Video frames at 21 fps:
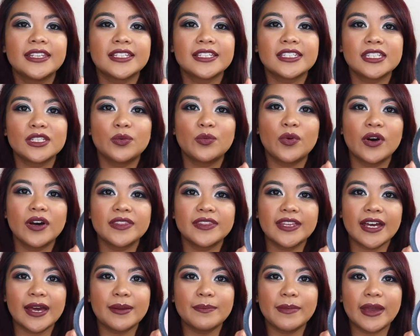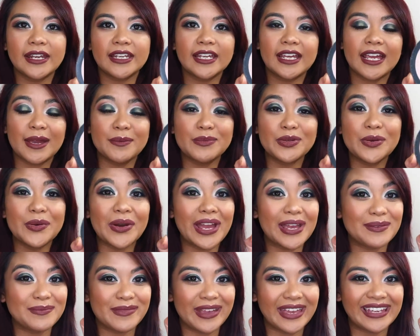This is the one that Manny
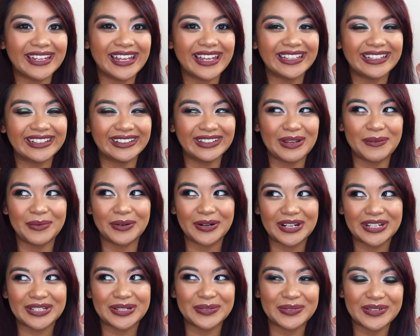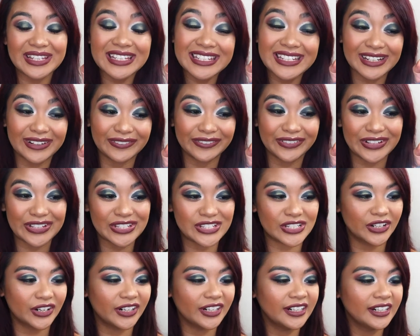MUA made in collaboration with Jeffree
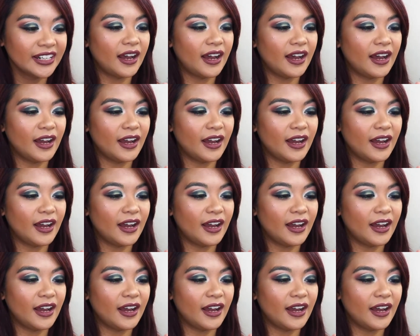Star.